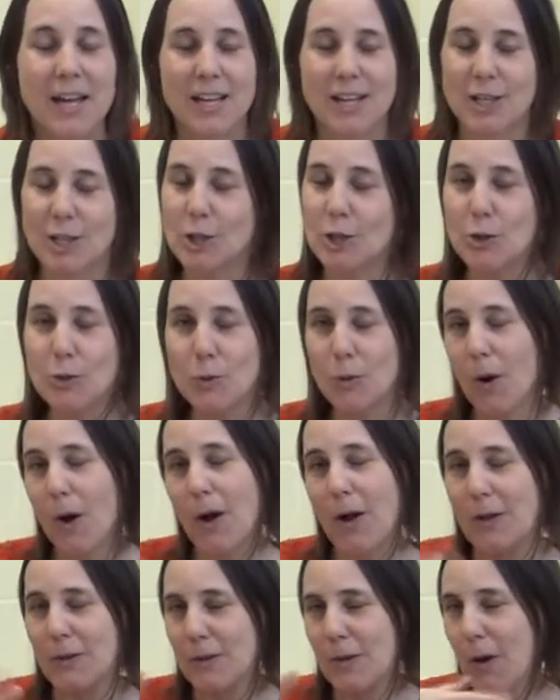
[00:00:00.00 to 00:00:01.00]
You
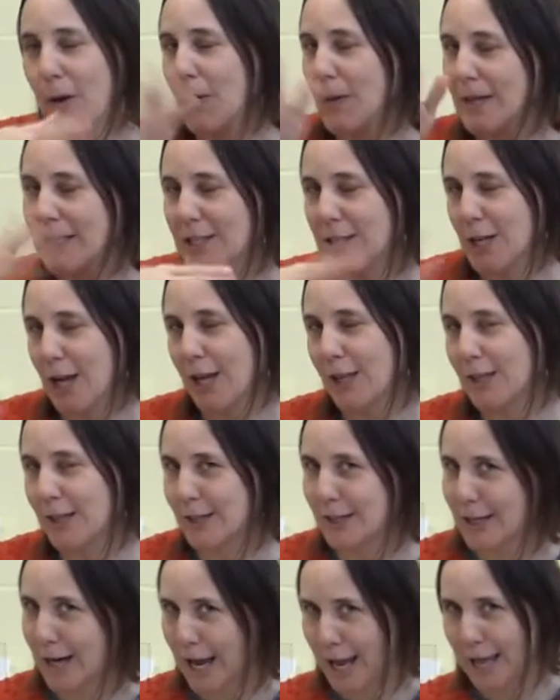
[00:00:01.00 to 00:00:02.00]
all know each other
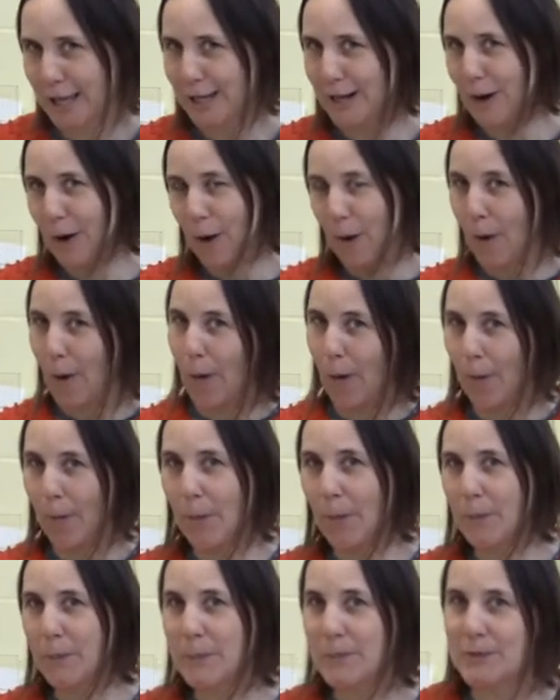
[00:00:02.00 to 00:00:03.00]
at
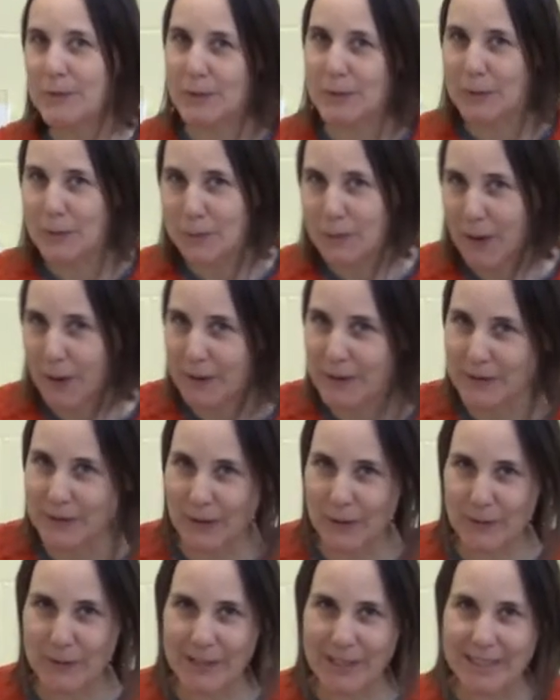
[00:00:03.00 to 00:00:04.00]
home, so you probably
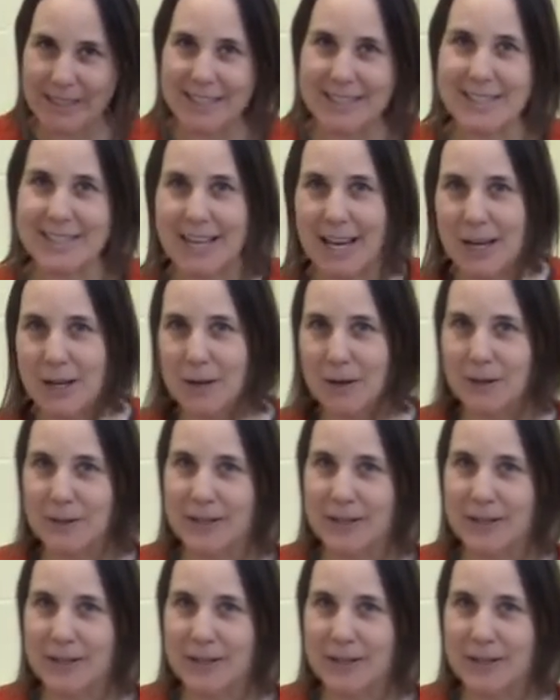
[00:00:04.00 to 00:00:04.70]
don't need to say your